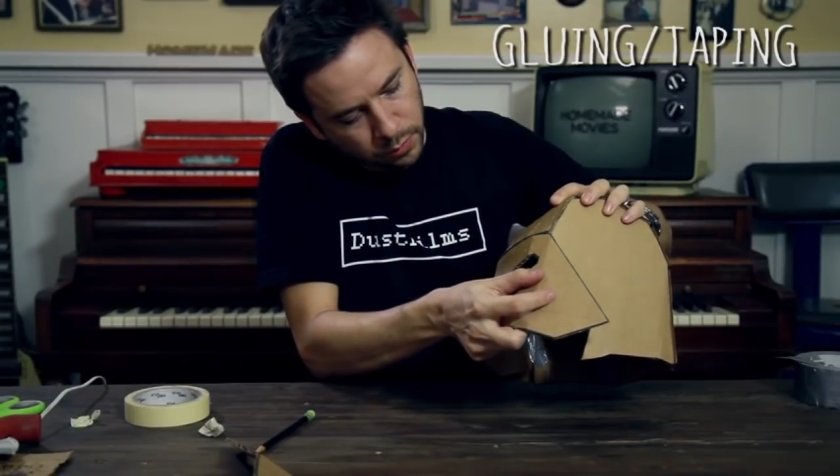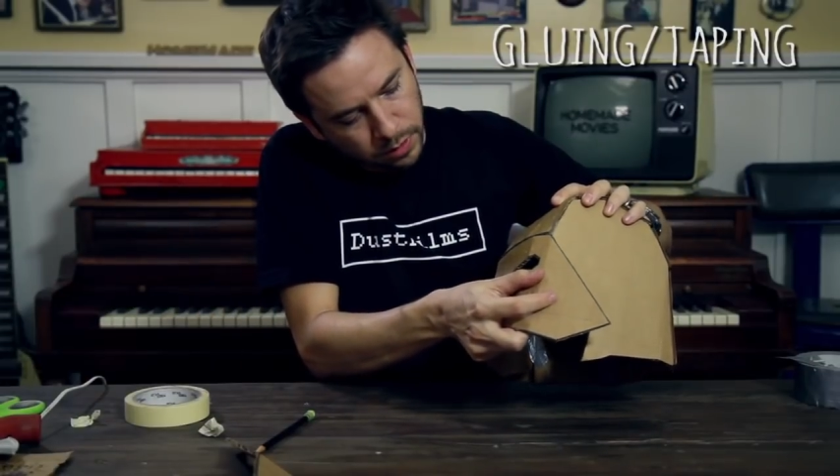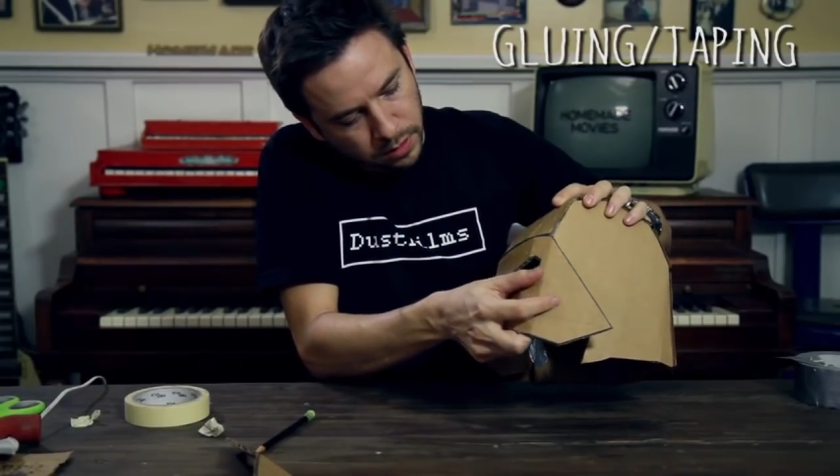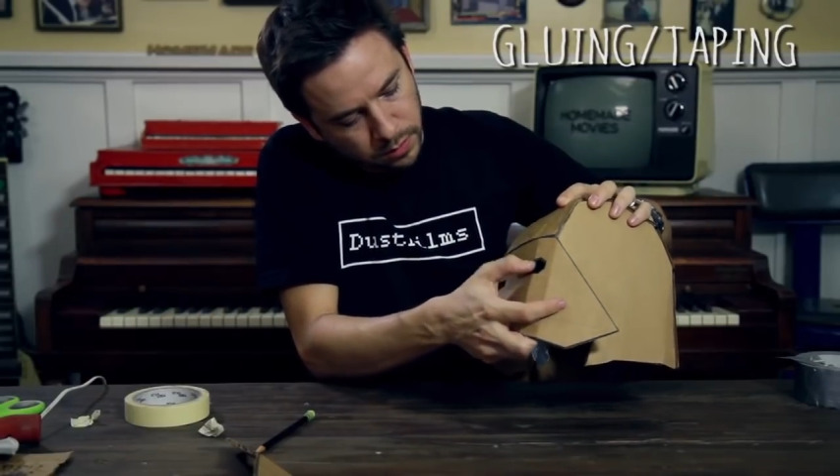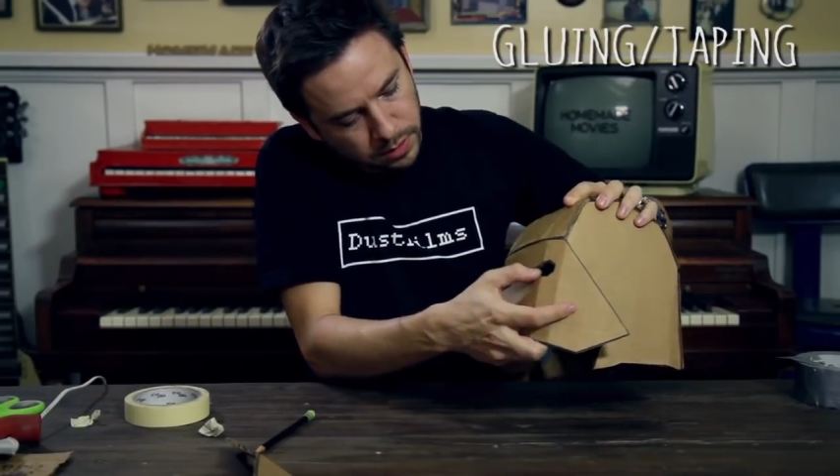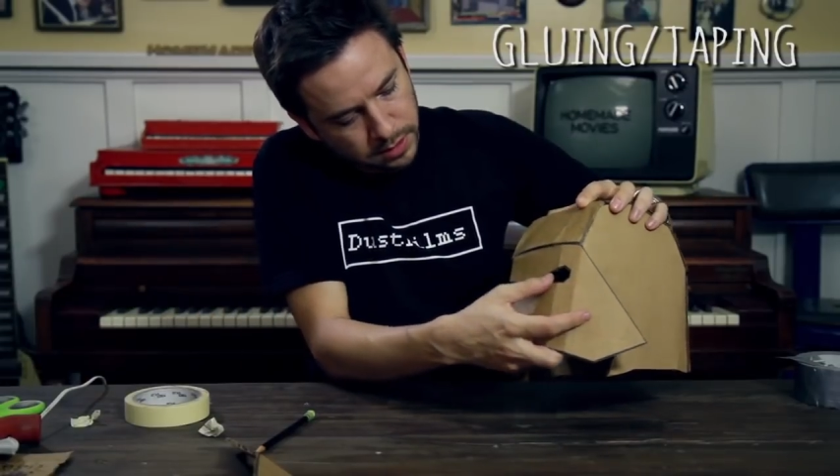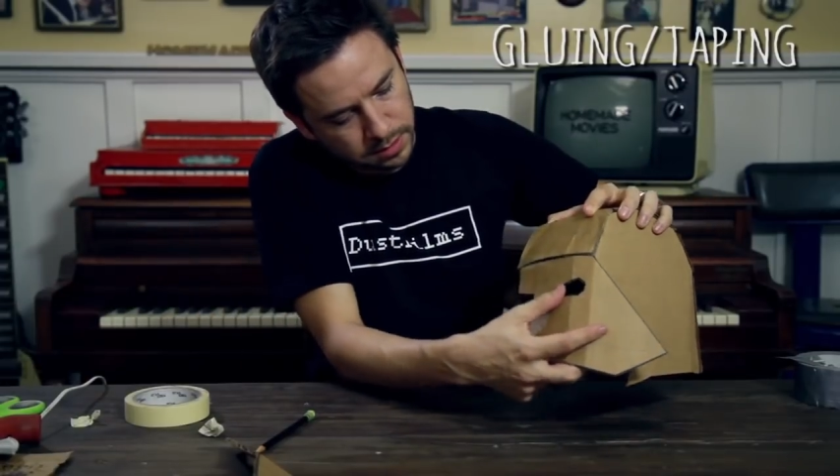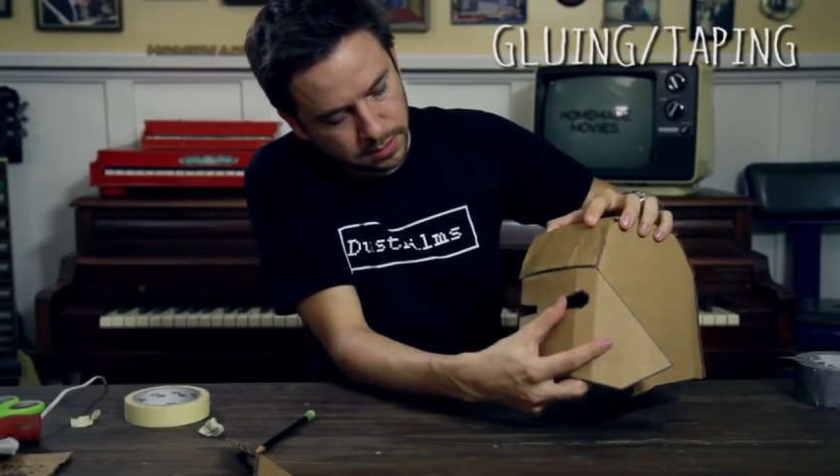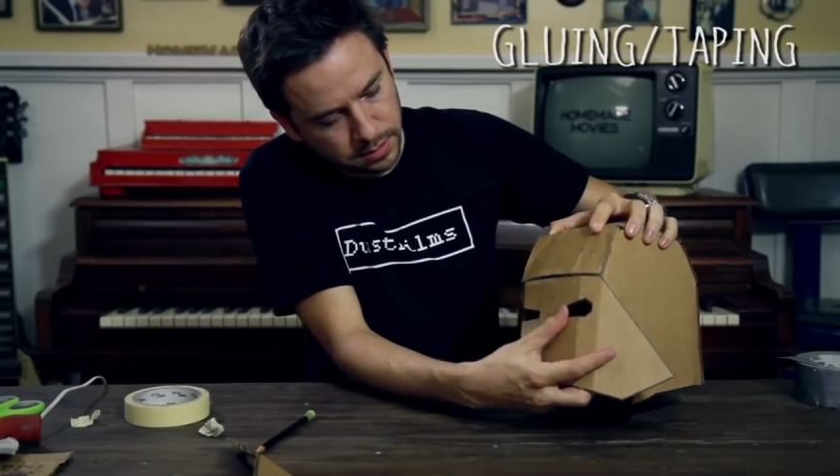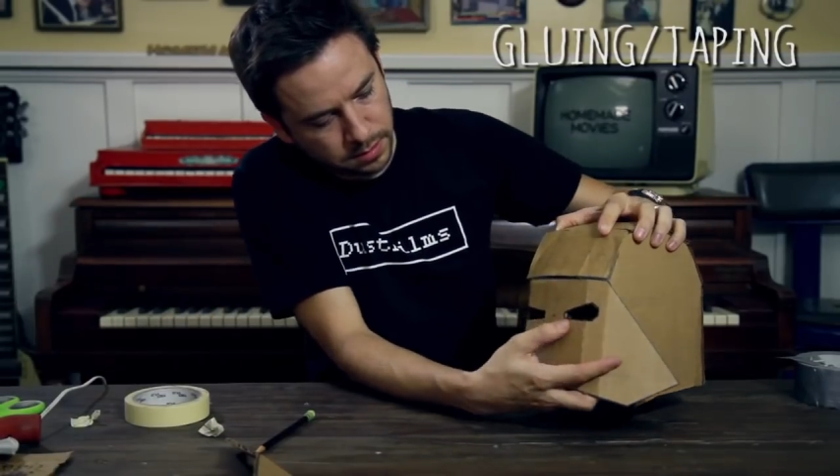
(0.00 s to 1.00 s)
where it
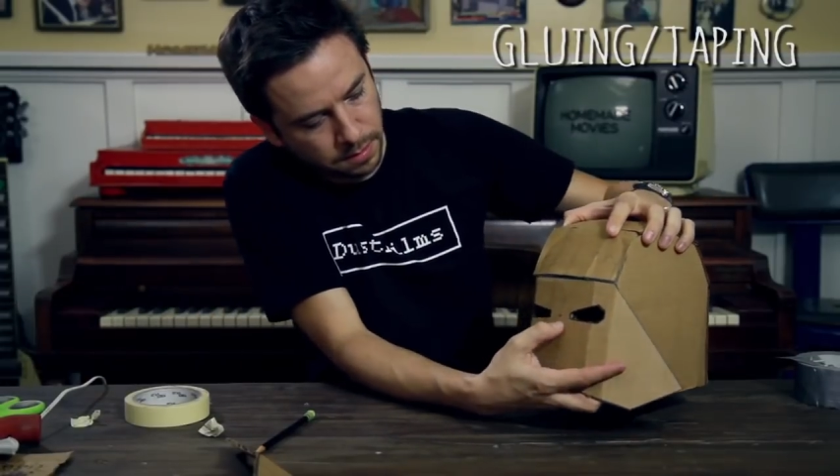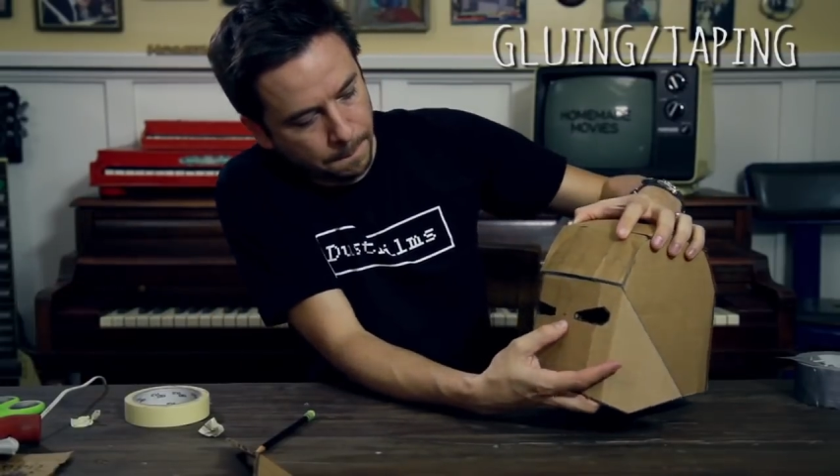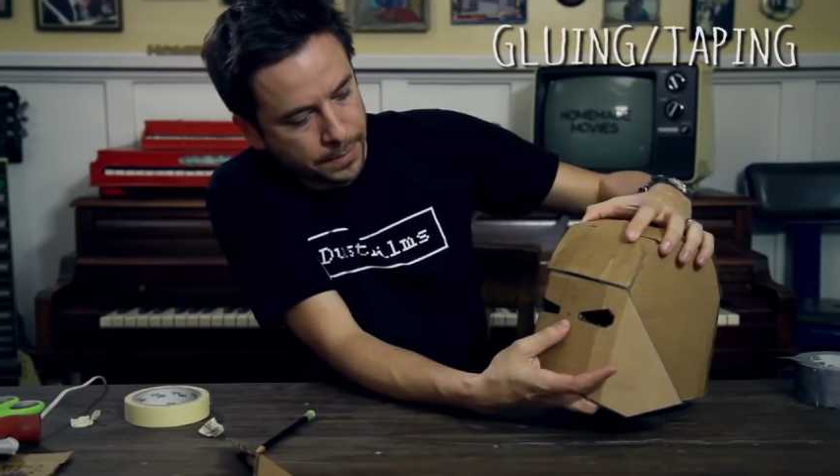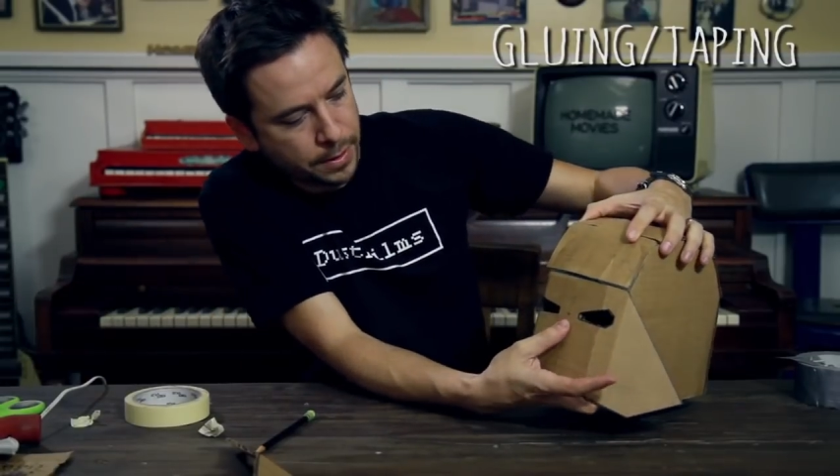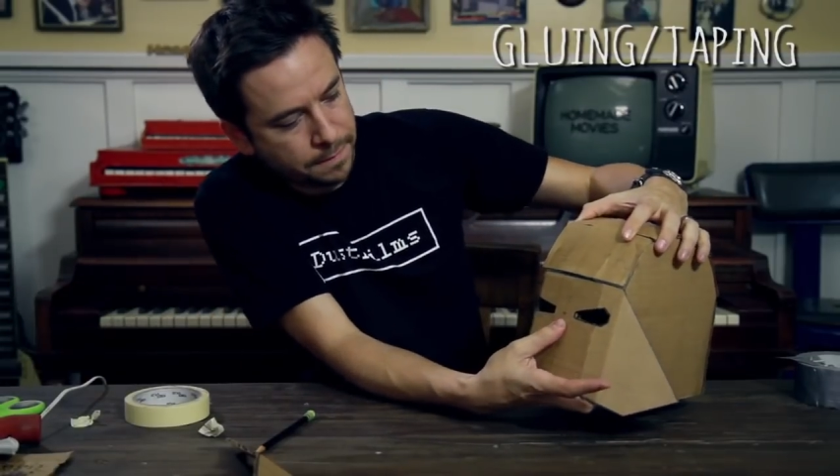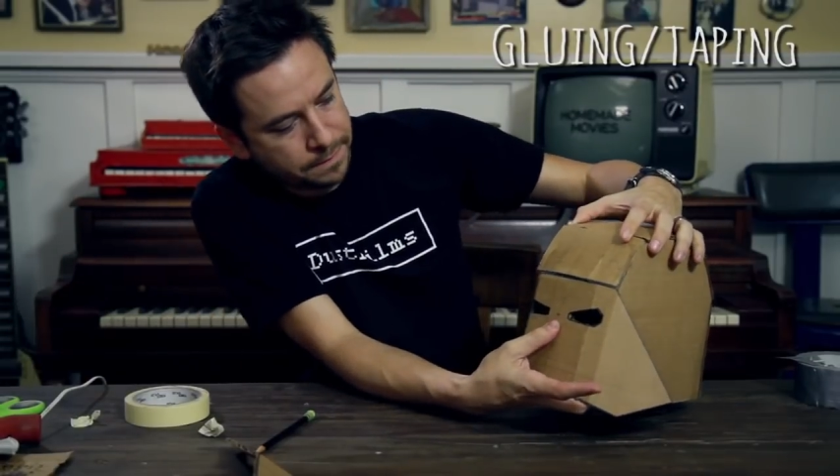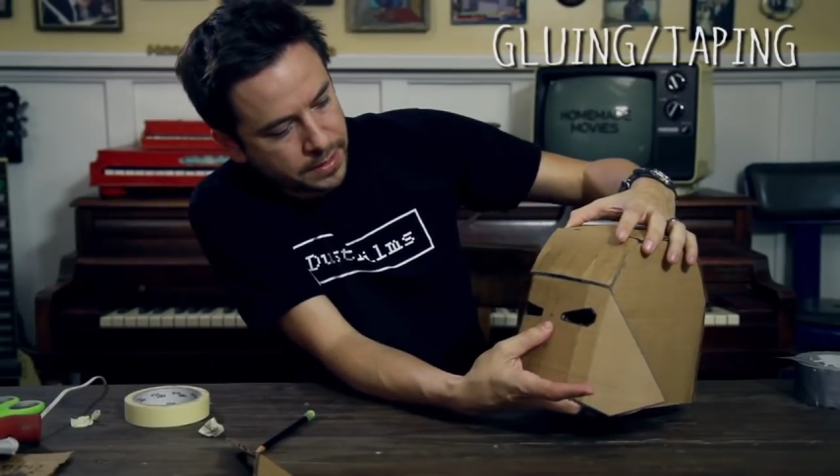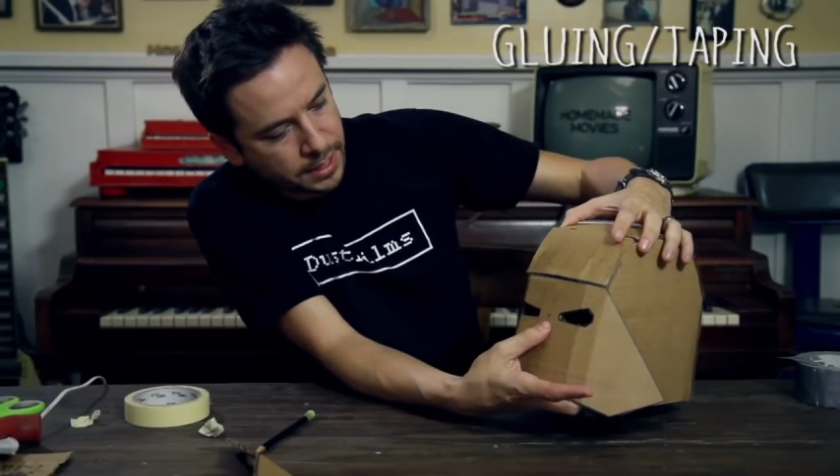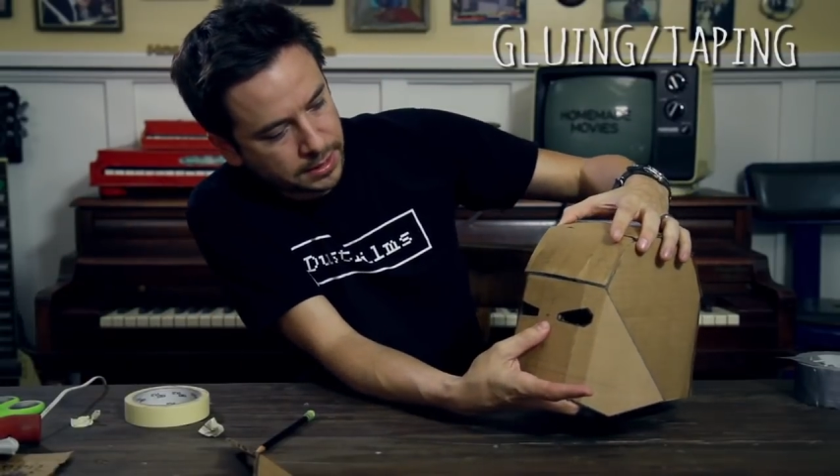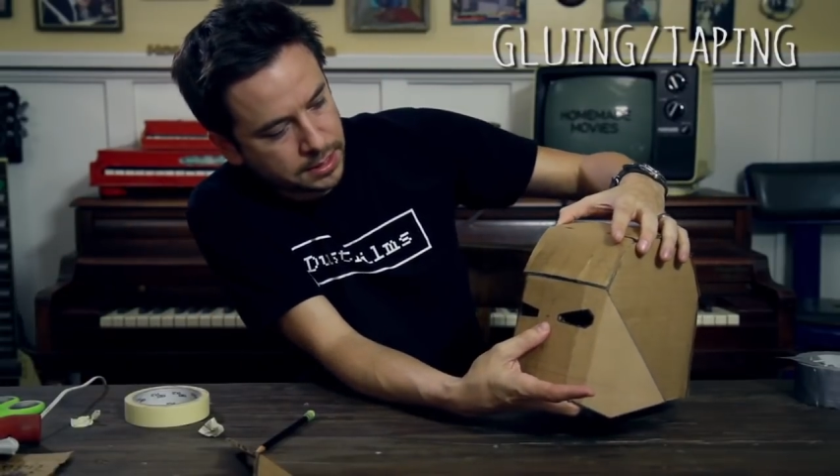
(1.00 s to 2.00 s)
was.
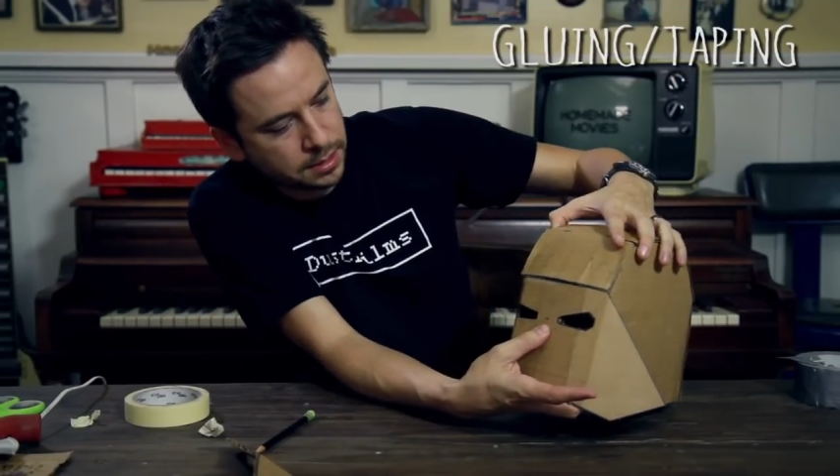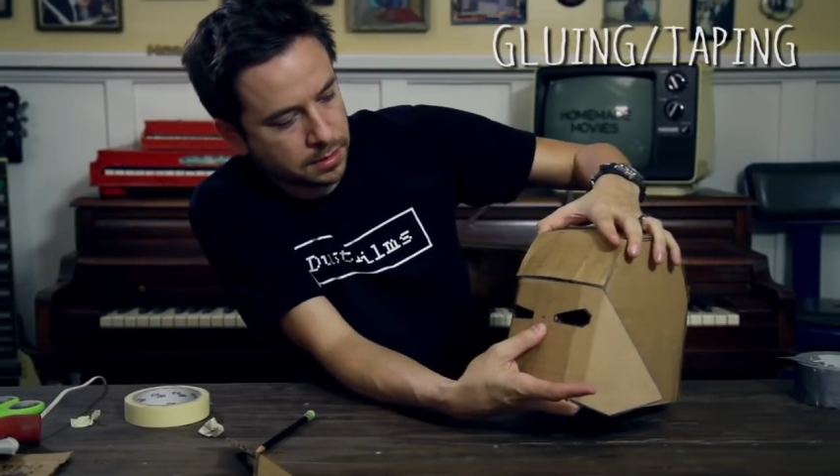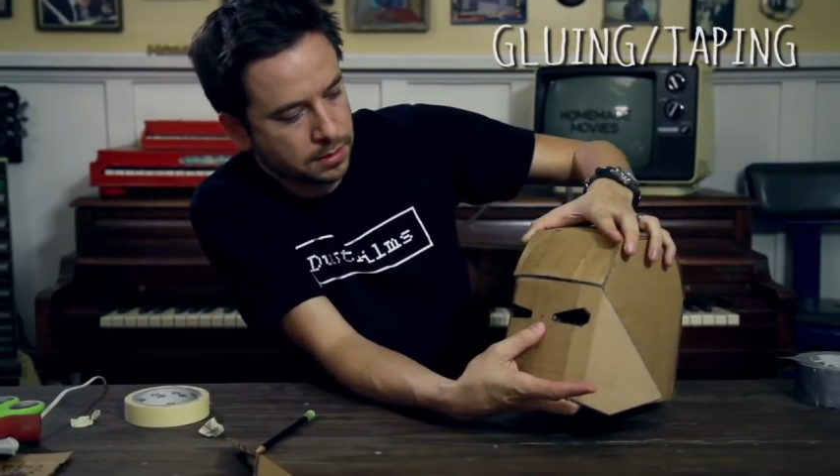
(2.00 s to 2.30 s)
Perfect.